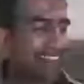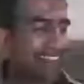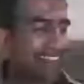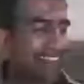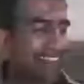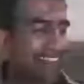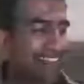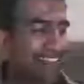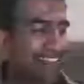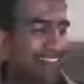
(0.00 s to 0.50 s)

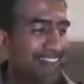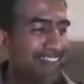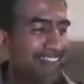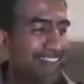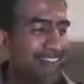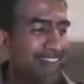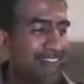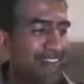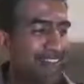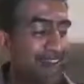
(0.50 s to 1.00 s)
And
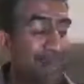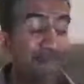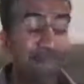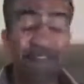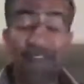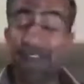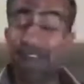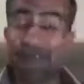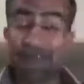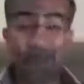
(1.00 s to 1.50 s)
she's
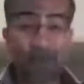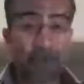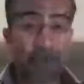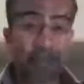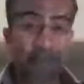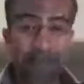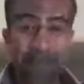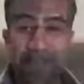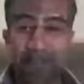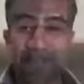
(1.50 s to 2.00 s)
full of
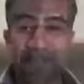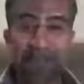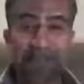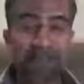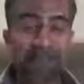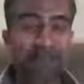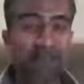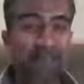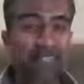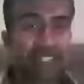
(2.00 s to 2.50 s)
joy.
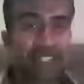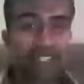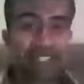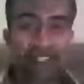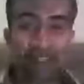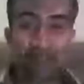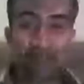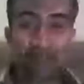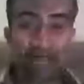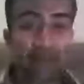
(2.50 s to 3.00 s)

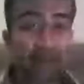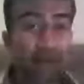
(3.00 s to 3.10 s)
She's a really